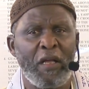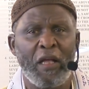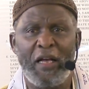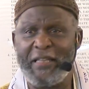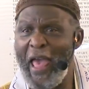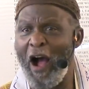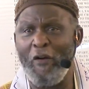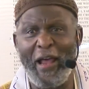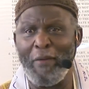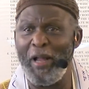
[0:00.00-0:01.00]
Because they
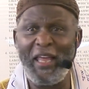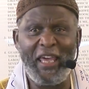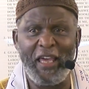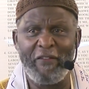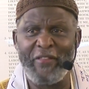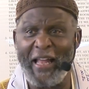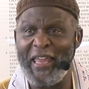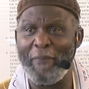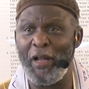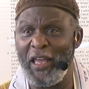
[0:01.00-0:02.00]
already believe that
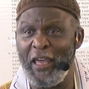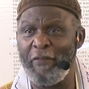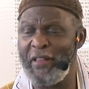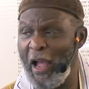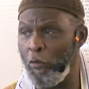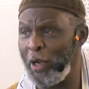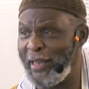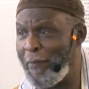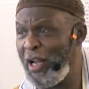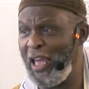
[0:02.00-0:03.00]
they believe that what
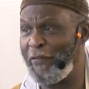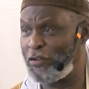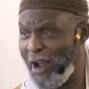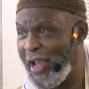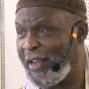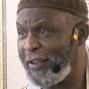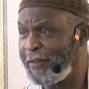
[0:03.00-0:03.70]
they believe is right.